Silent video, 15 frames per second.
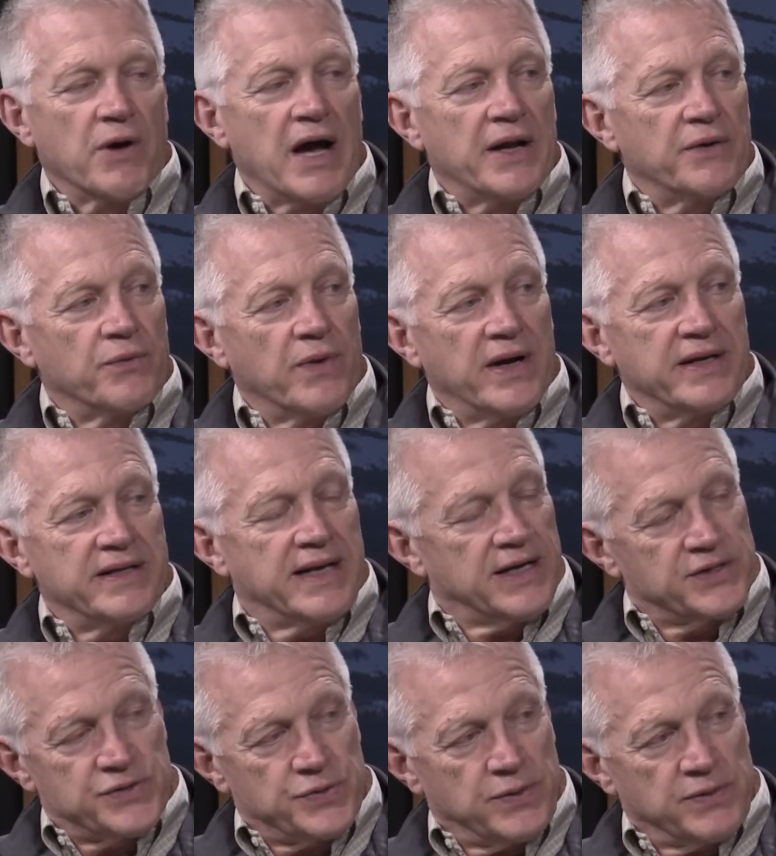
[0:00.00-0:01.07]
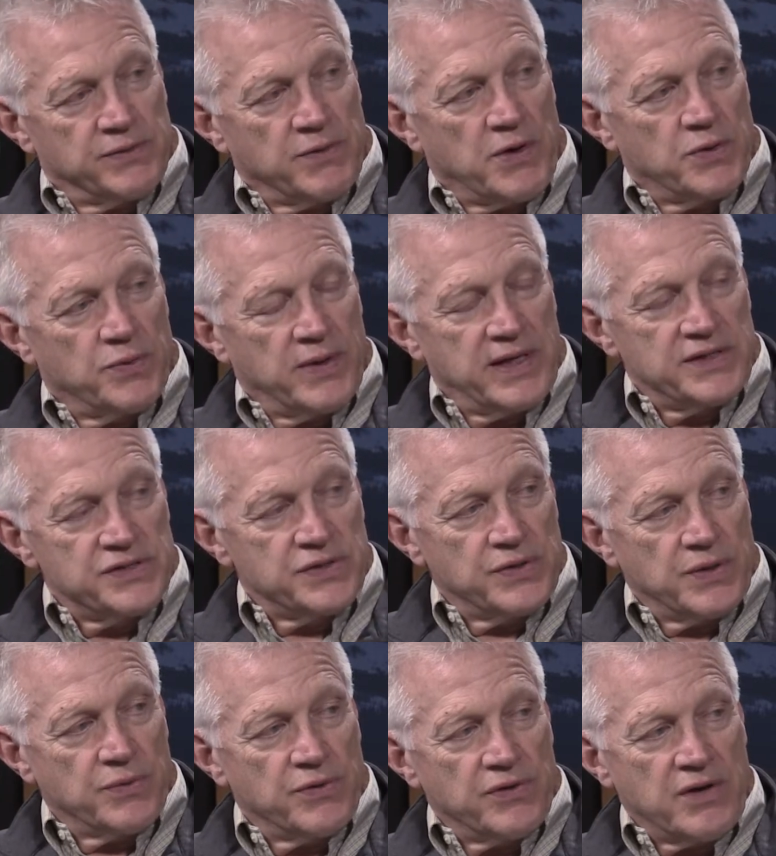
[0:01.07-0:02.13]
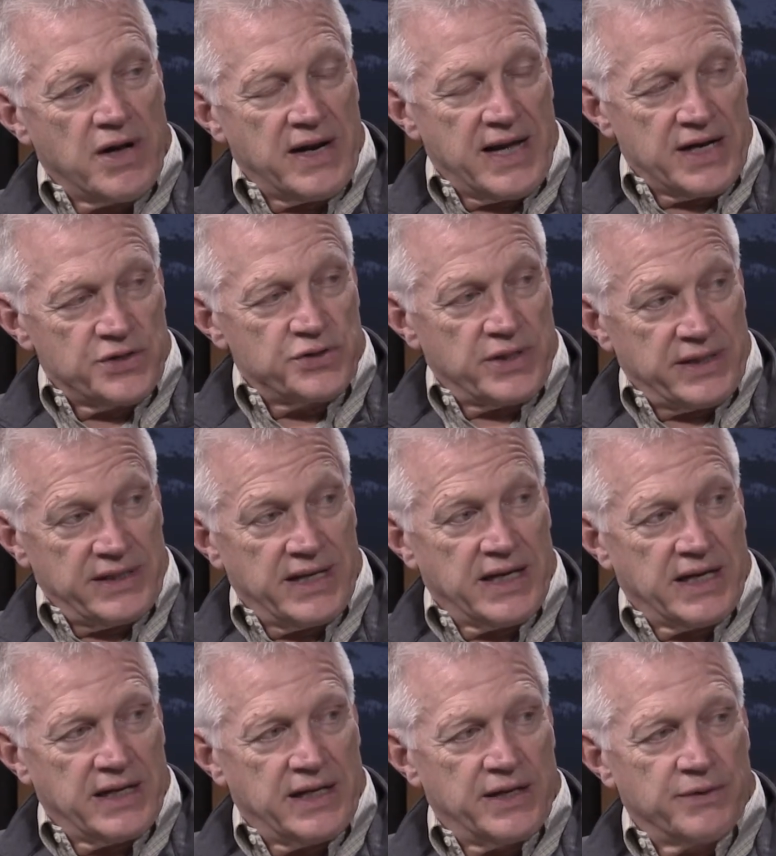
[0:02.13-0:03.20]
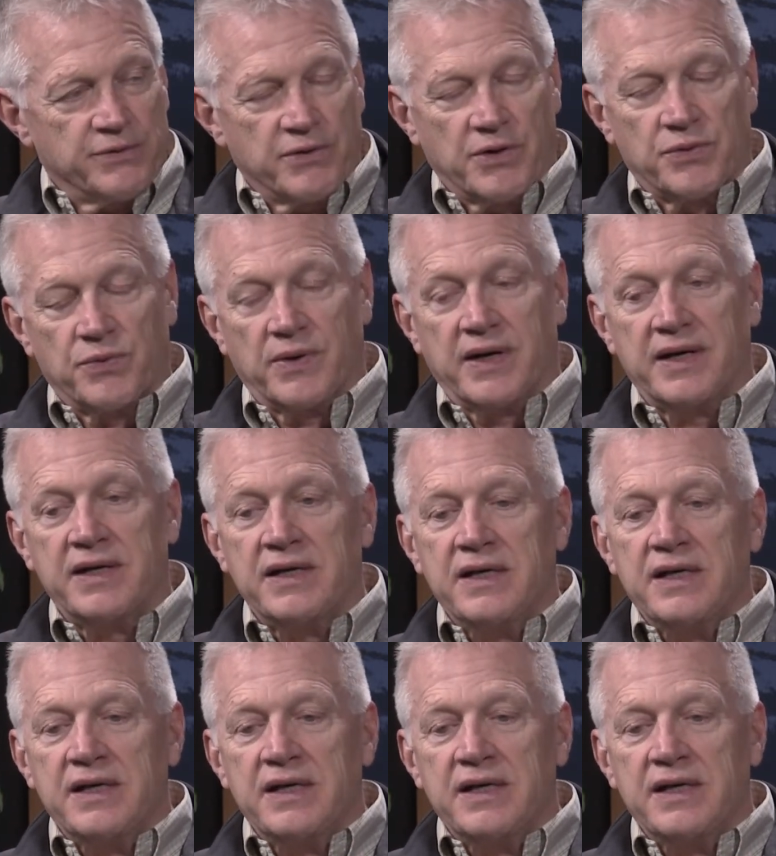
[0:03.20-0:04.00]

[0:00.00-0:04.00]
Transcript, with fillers: right of way next to a roadway so that we're not actually digging in a roadway. Right.